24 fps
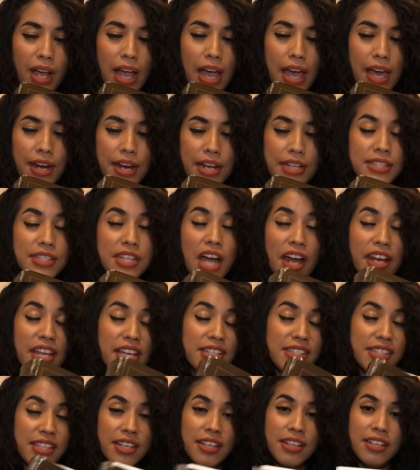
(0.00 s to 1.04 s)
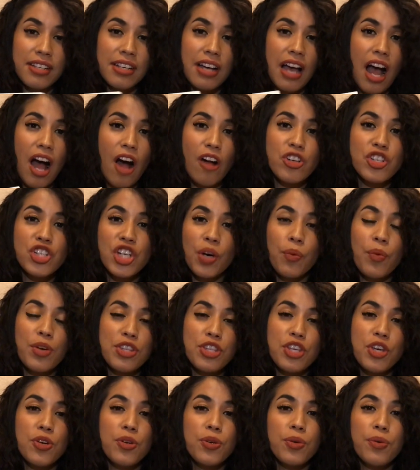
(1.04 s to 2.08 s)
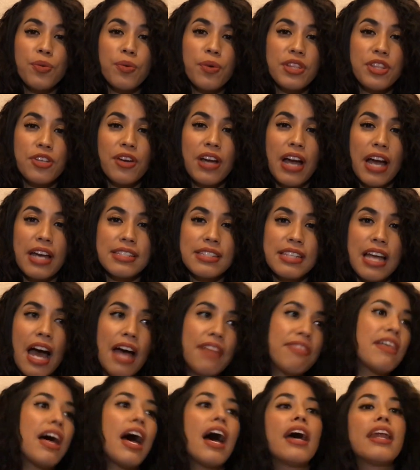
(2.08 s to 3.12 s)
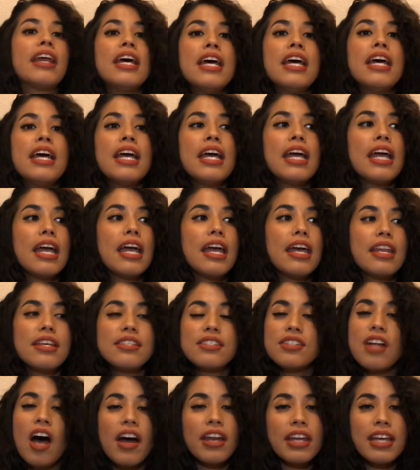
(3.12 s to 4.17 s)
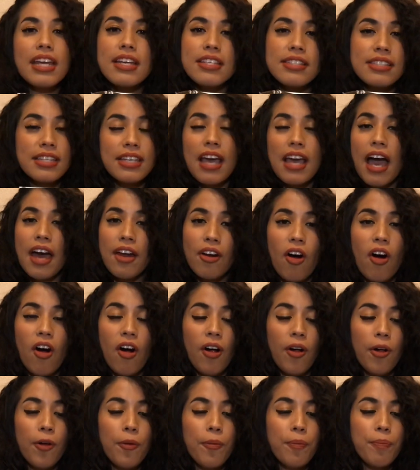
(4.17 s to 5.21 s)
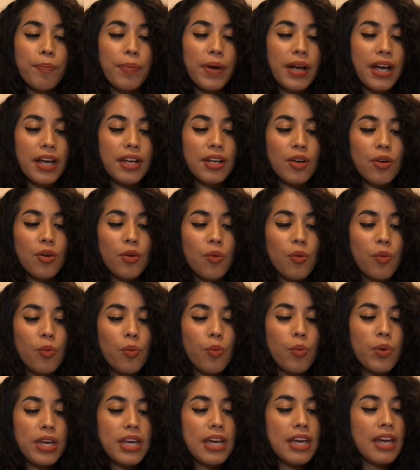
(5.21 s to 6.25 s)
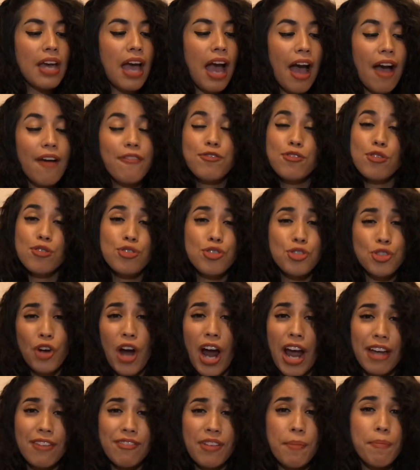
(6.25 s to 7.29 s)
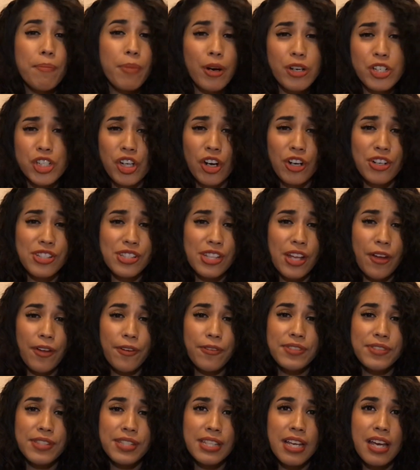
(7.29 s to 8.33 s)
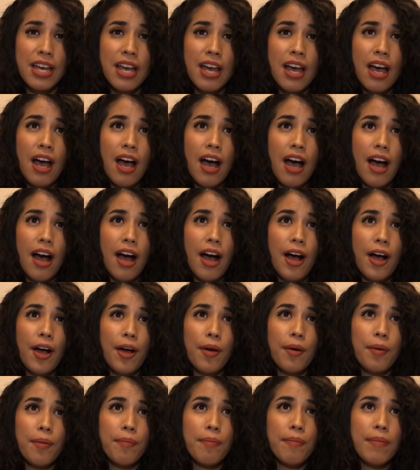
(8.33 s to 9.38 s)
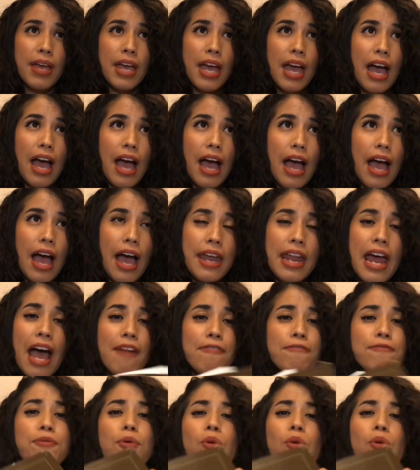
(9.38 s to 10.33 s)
and it's not easy. I'll share with you guys that it is not easy at all, but we have to strive and push ourselves and have